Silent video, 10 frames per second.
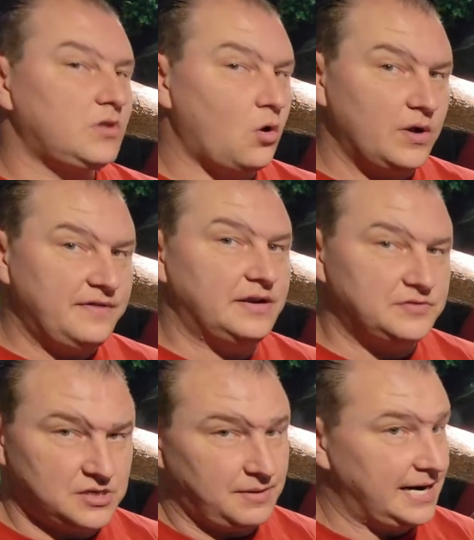Or even
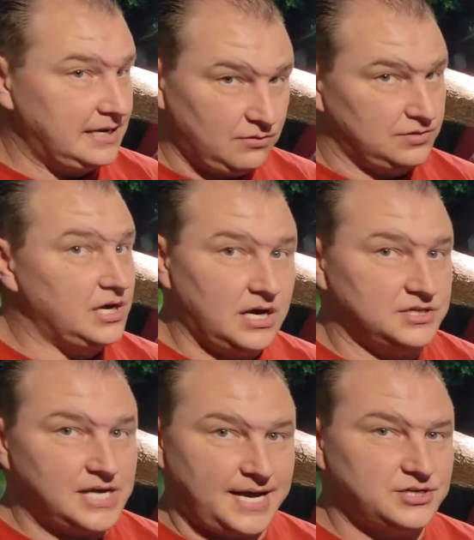if somebody
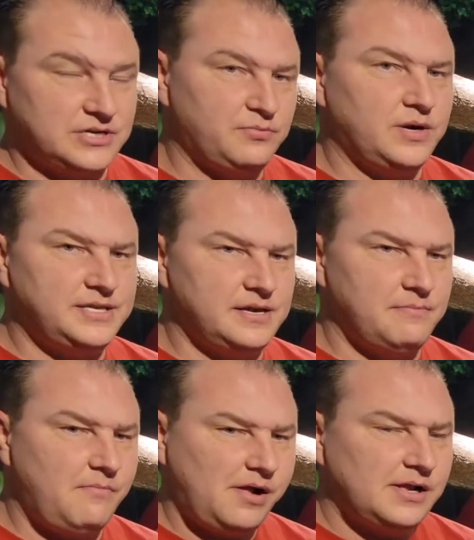does actually breed
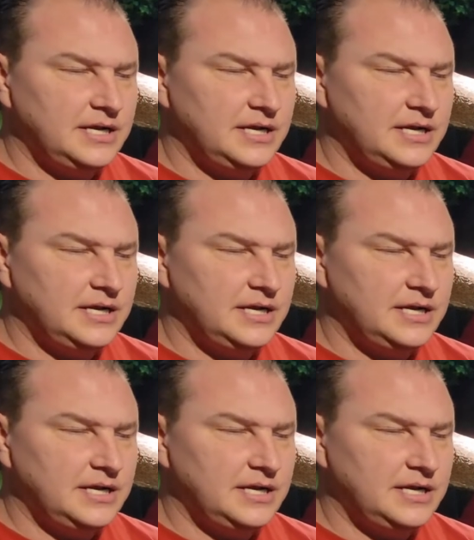them